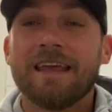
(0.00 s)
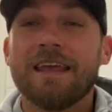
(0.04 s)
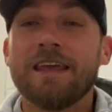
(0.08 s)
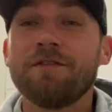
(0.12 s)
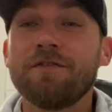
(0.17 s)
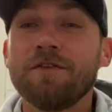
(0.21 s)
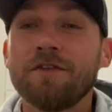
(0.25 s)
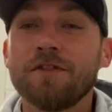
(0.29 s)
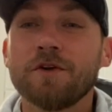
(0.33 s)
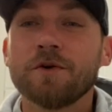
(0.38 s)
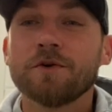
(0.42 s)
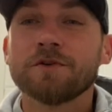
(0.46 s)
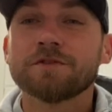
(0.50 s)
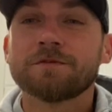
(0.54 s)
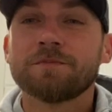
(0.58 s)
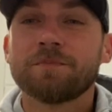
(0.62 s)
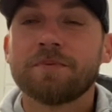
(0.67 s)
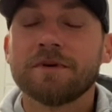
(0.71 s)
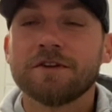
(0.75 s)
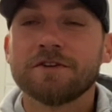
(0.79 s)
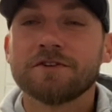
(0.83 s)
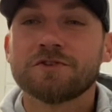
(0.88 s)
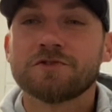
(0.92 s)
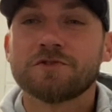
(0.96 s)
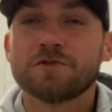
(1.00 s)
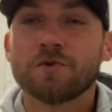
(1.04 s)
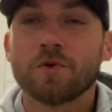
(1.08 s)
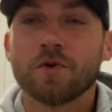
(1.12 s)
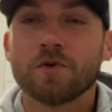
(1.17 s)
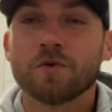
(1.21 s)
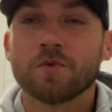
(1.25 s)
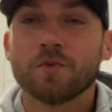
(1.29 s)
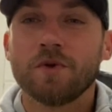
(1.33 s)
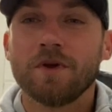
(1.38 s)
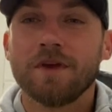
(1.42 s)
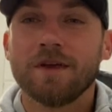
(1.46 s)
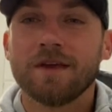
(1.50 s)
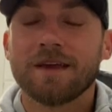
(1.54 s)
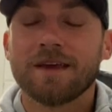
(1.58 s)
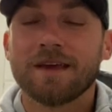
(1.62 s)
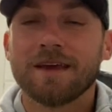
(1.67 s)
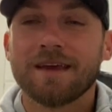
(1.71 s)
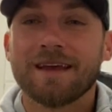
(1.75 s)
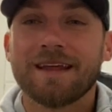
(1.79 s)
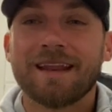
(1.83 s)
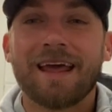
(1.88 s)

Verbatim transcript: Even though it's been a short week,